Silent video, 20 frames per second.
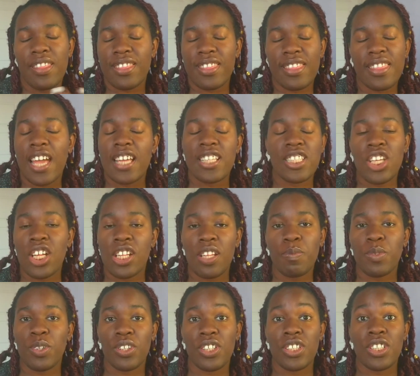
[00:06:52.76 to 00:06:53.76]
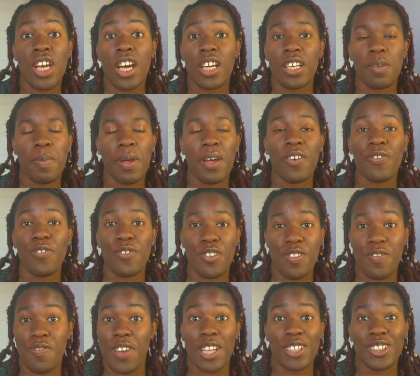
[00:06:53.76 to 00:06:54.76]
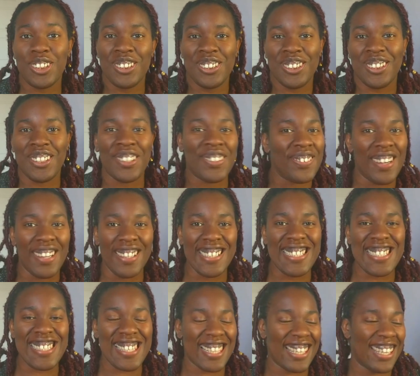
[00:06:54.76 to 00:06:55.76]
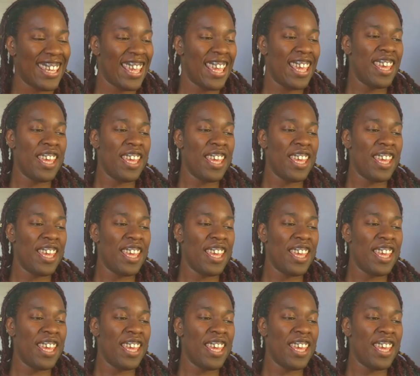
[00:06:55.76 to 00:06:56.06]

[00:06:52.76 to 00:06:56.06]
That's all I'm going to talk about for the fashion show, honestly.